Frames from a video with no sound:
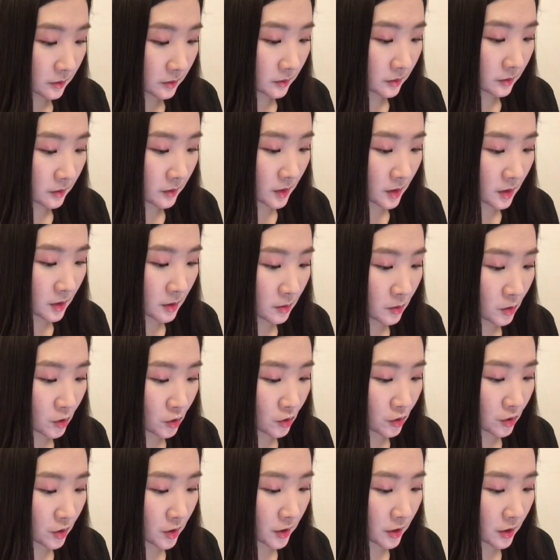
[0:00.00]
And I'm
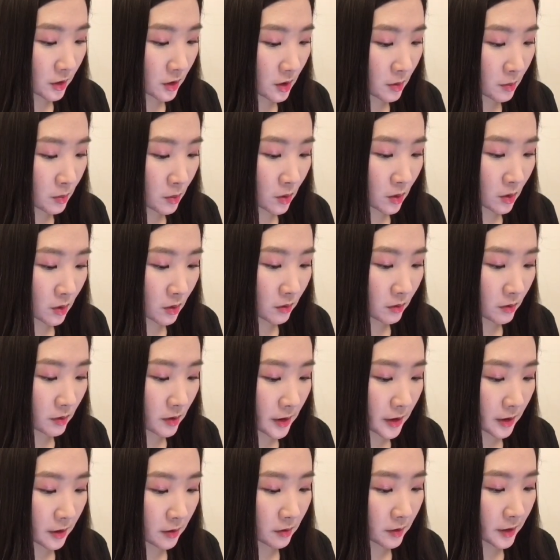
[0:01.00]
just drawing a couple of
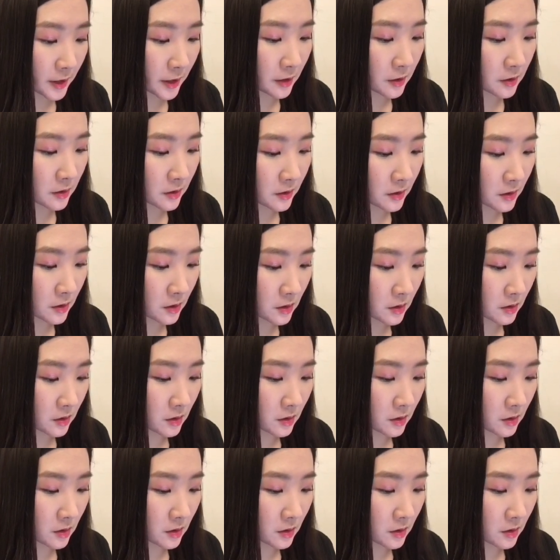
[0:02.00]
like wrinkles.